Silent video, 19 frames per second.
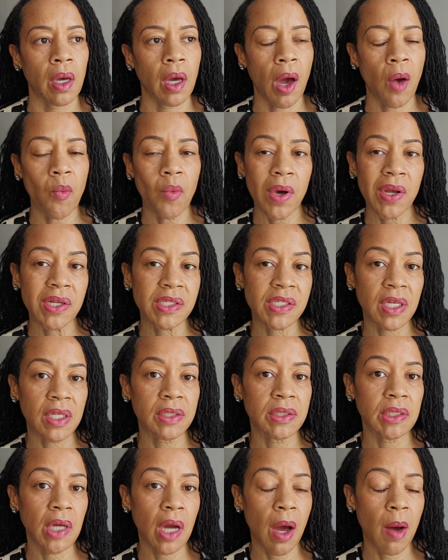want to say
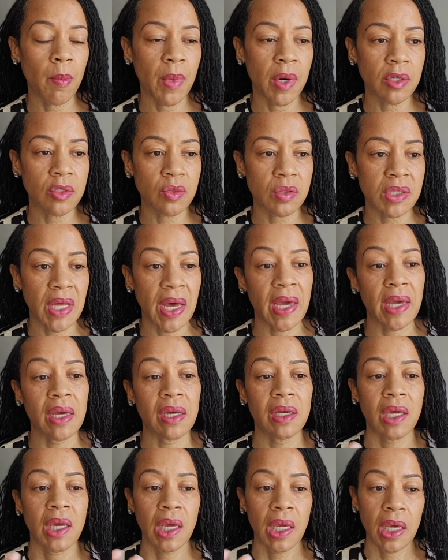she almost was
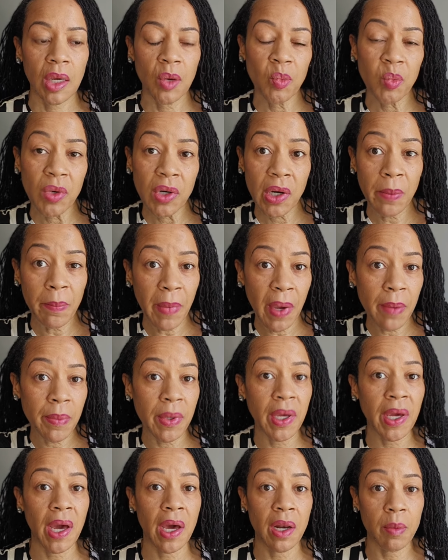like, it would
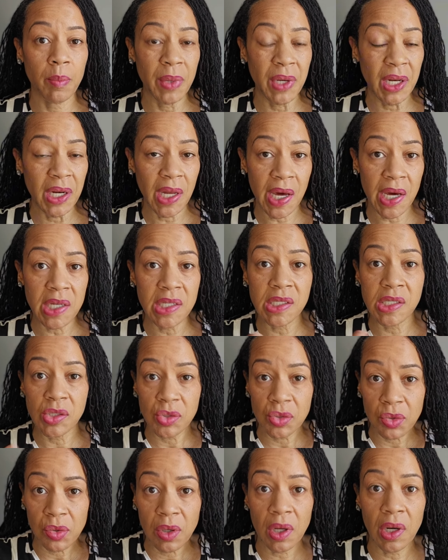maybe kind of be
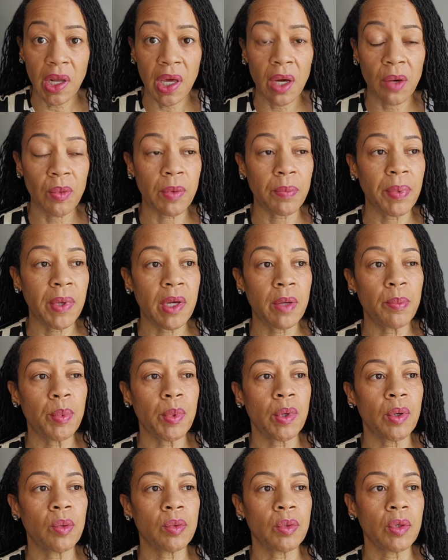nice to connect with
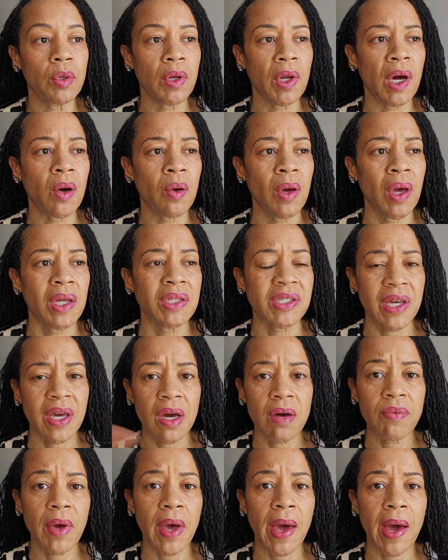people, to
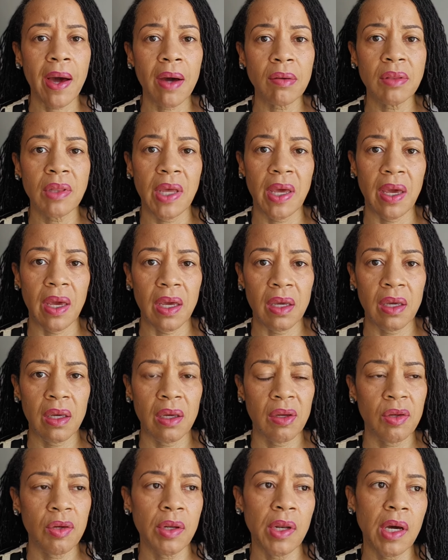have an outlet,
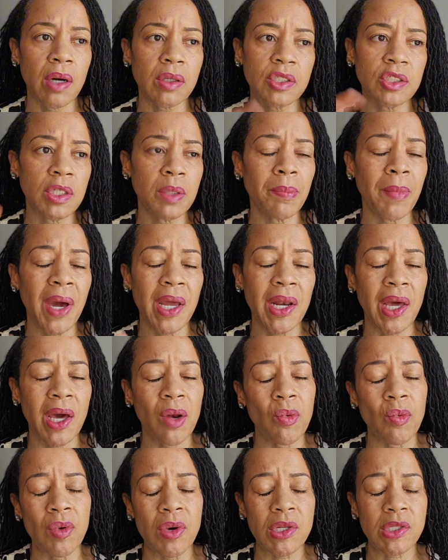because she might
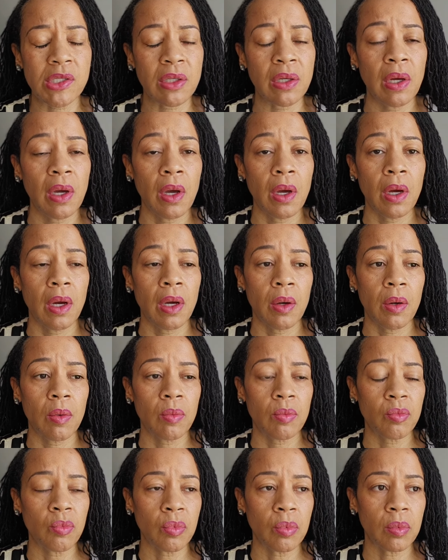not have wanted to.
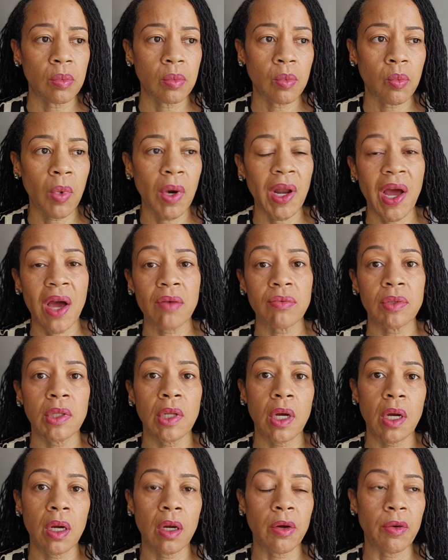What I've
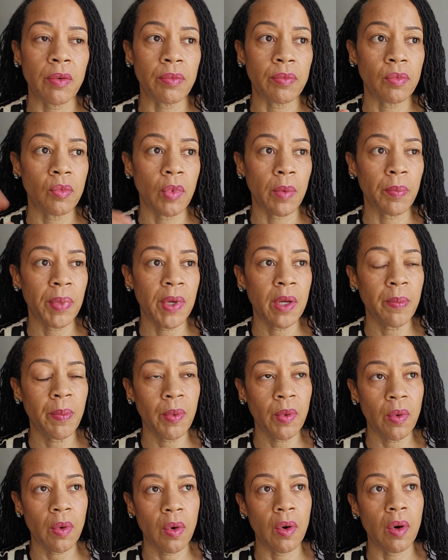learned, when
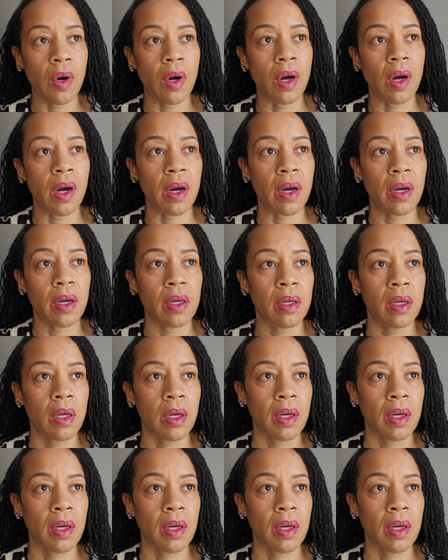people are